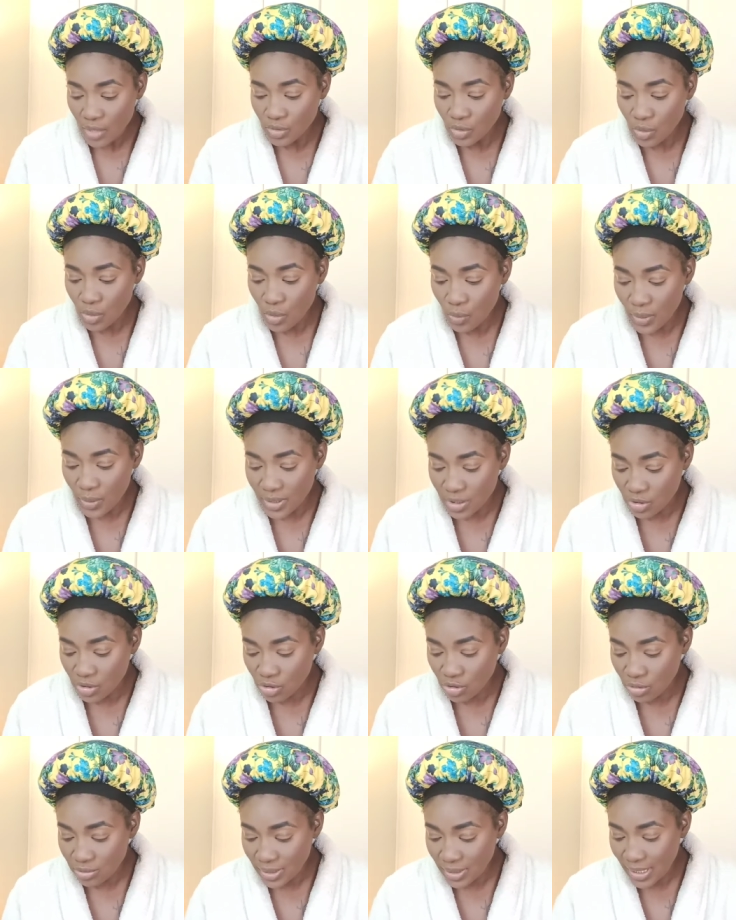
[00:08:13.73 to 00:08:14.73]
so with the
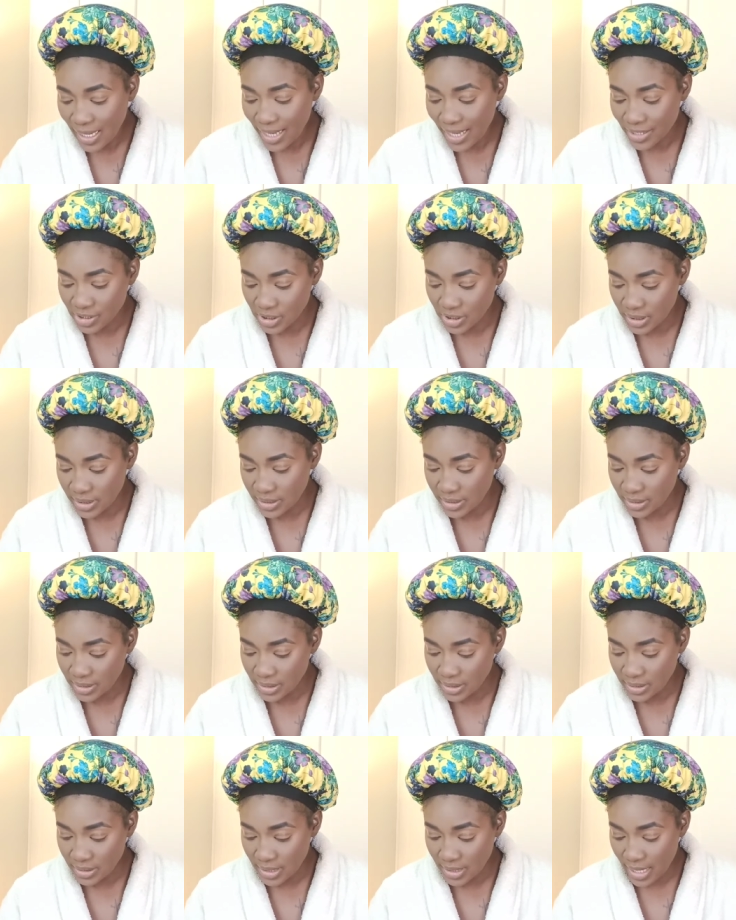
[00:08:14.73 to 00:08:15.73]
three lashes,
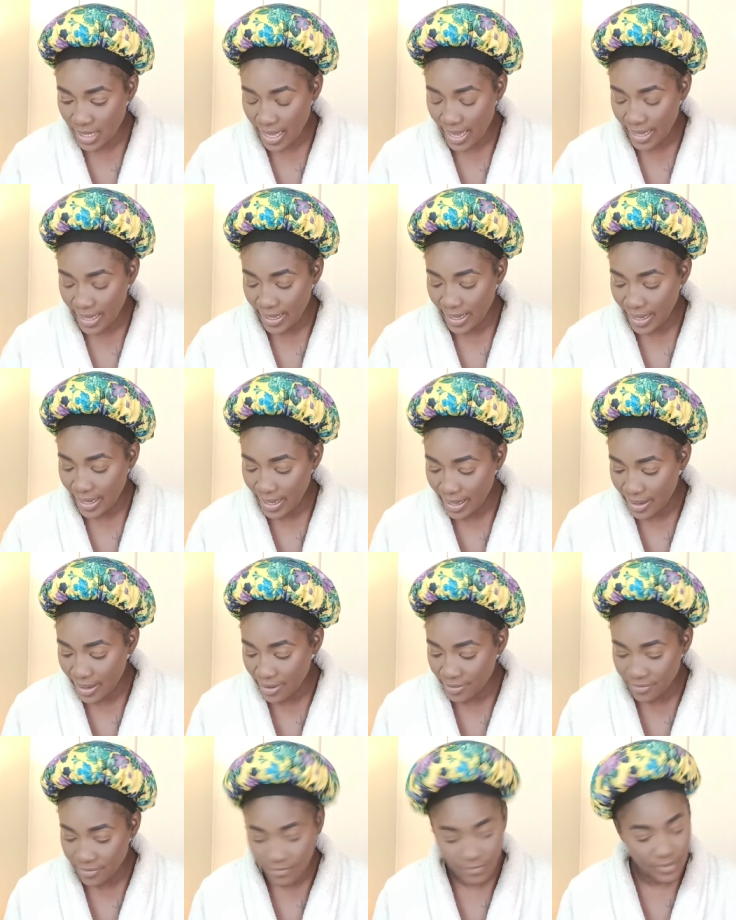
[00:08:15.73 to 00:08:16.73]
I
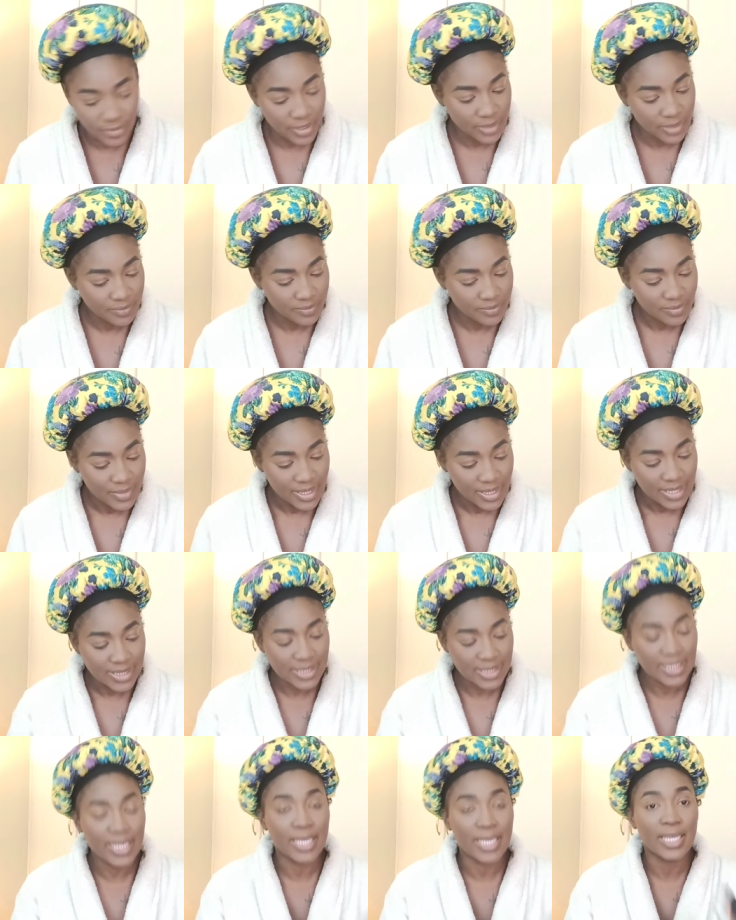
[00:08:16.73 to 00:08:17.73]
have
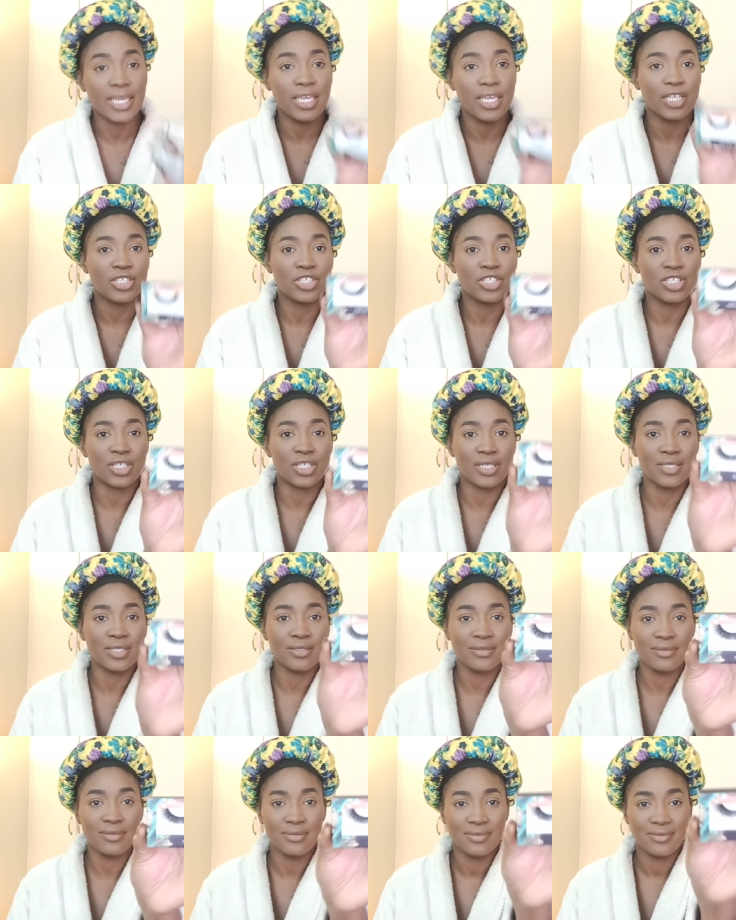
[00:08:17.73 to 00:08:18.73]
Staycation,